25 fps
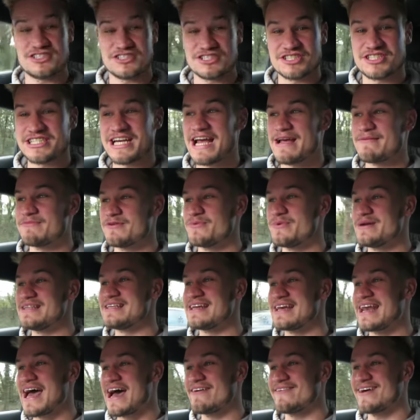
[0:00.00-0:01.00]
It's a shame that we
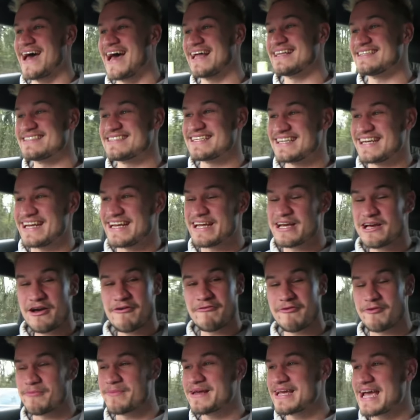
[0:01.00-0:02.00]
didn't have Anthony
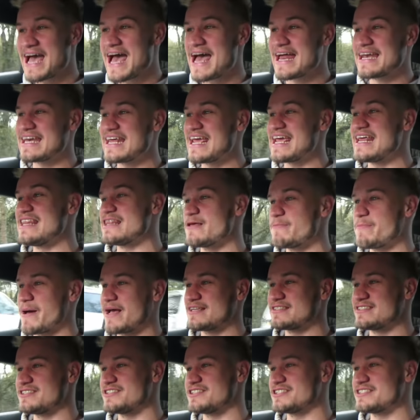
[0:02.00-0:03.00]
from GAD in the
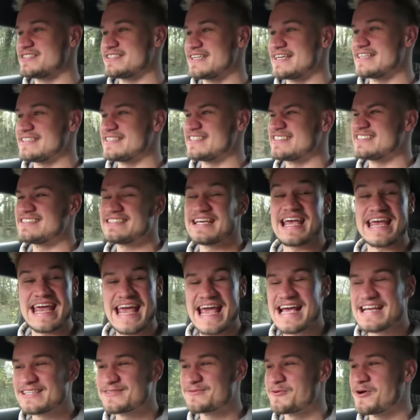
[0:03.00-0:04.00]
passenger seat to see
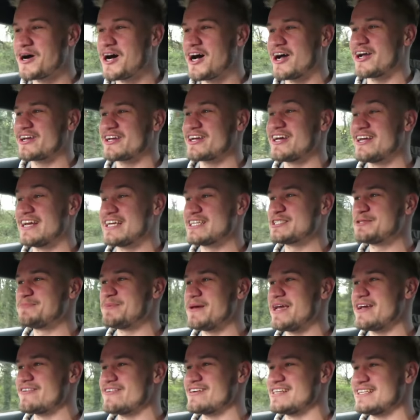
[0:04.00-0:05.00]
his work and
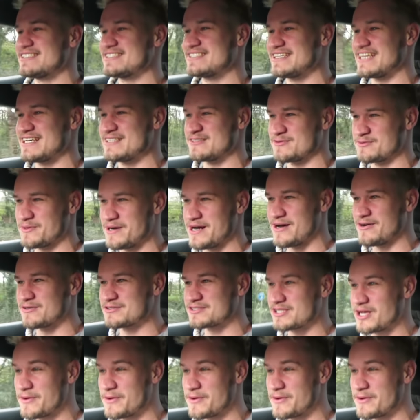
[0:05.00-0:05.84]
experience it as well.